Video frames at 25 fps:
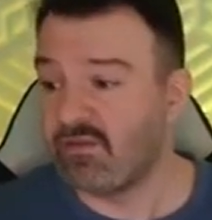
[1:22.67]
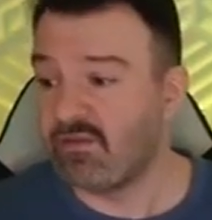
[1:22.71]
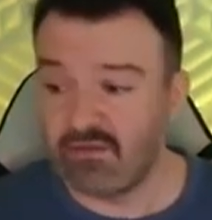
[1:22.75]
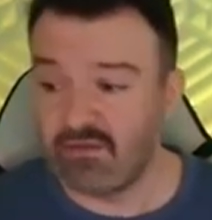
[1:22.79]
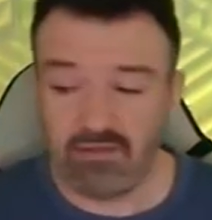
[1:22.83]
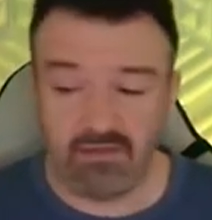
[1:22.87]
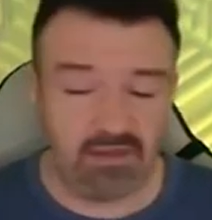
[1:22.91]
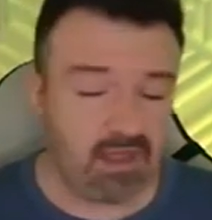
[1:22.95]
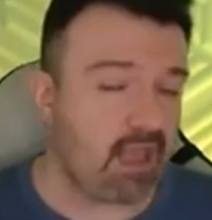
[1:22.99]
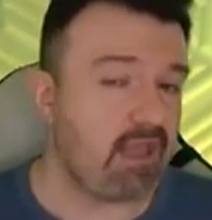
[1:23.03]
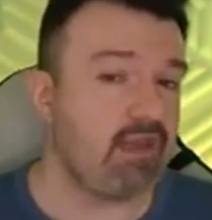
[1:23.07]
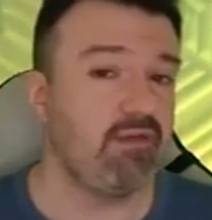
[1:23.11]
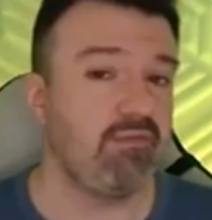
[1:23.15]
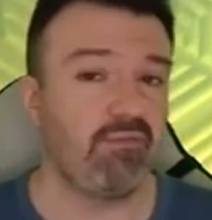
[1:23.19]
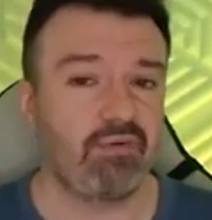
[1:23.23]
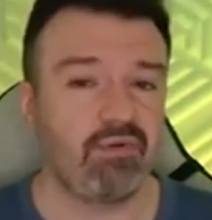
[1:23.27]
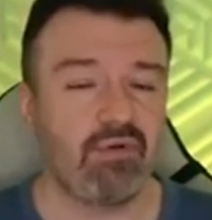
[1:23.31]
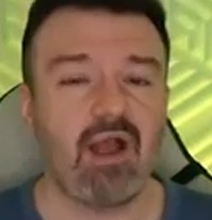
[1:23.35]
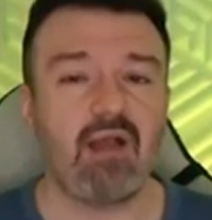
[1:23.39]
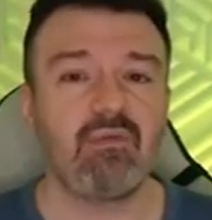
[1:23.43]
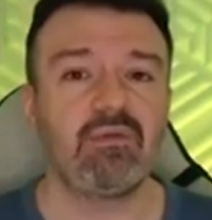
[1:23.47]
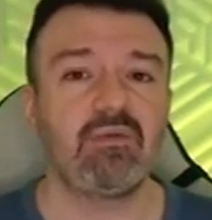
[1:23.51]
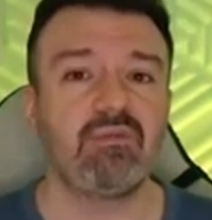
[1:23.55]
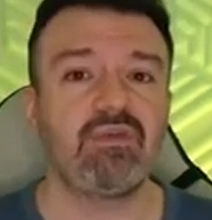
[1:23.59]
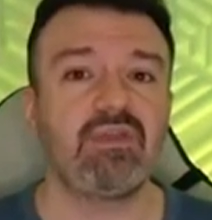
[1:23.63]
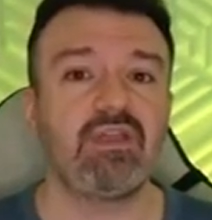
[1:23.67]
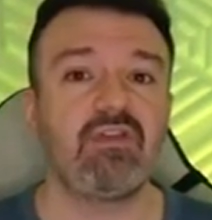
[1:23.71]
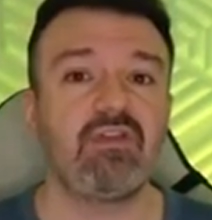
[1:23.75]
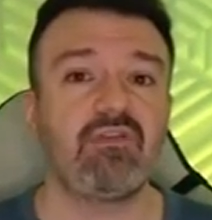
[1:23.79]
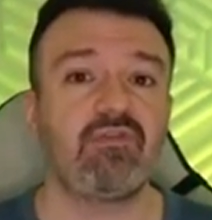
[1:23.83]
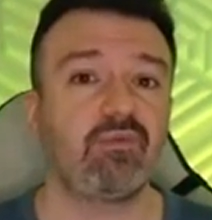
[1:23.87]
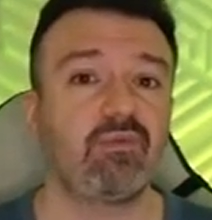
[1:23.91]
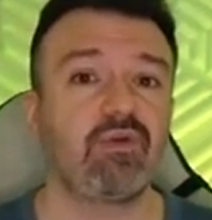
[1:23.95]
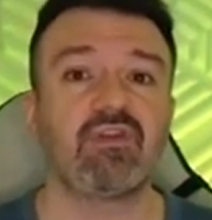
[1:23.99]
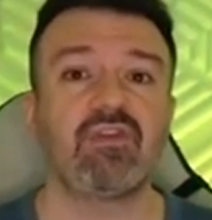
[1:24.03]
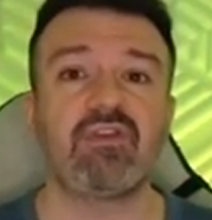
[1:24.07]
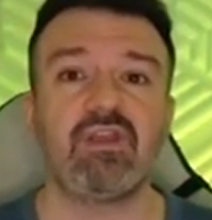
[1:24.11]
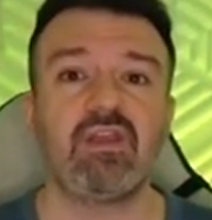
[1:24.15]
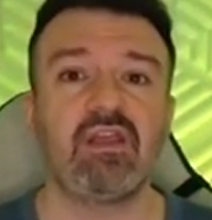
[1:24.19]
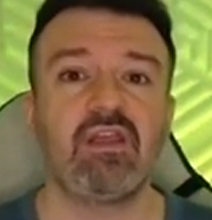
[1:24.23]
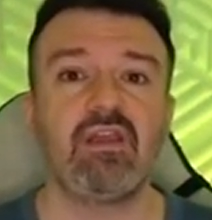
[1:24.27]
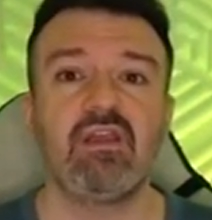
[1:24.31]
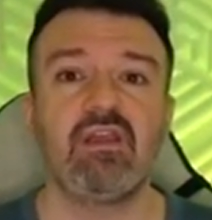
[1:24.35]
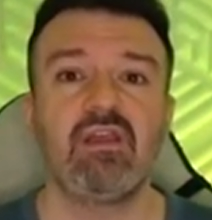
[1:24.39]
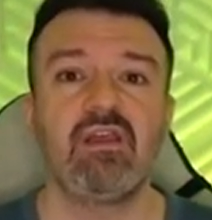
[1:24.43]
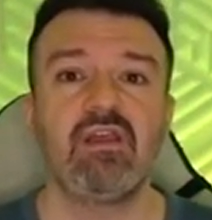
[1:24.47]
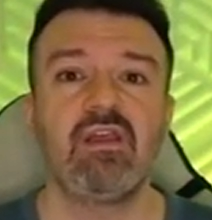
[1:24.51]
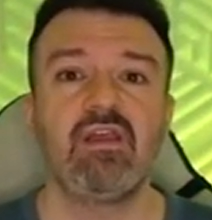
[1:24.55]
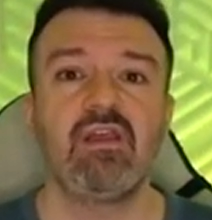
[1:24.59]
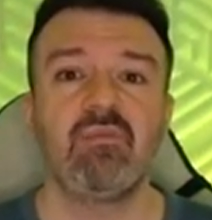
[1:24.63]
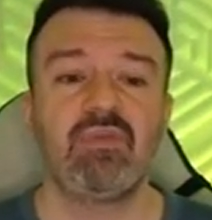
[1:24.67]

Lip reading: then probably it's worth it.